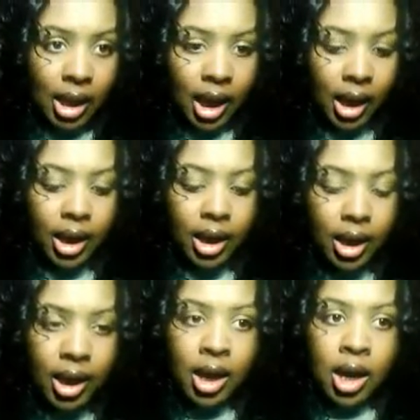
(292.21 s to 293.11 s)
Like,
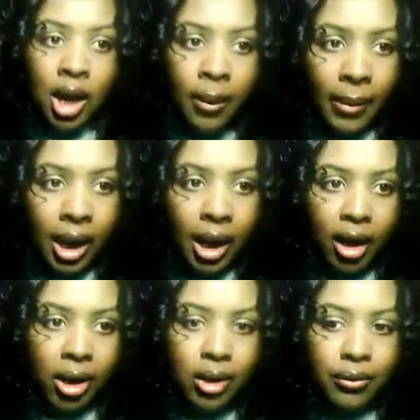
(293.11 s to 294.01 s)

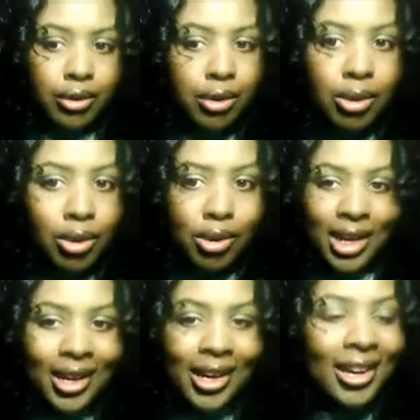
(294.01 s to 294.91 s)
Ma, if you
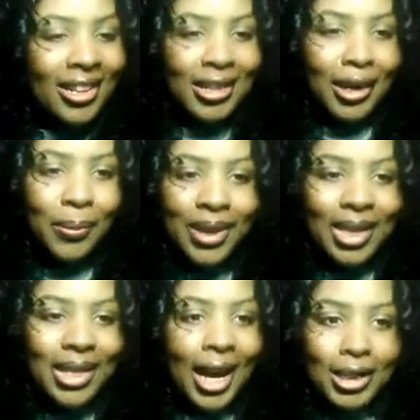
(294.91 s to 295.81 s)
didn't tell
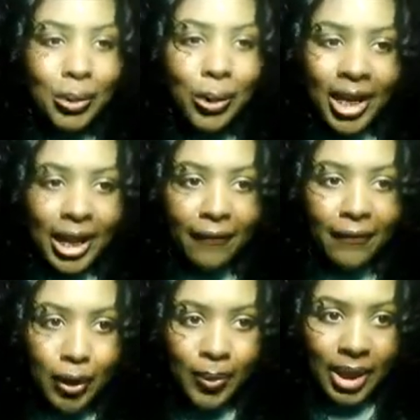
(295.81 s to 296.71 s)
me not to work at that
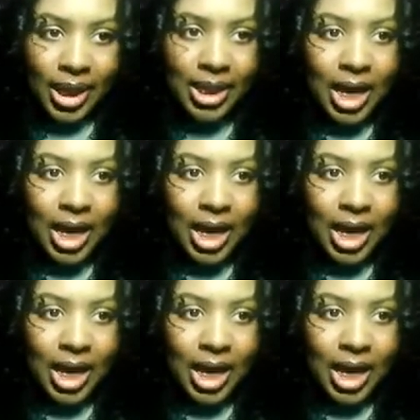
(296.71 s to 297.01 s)
first place,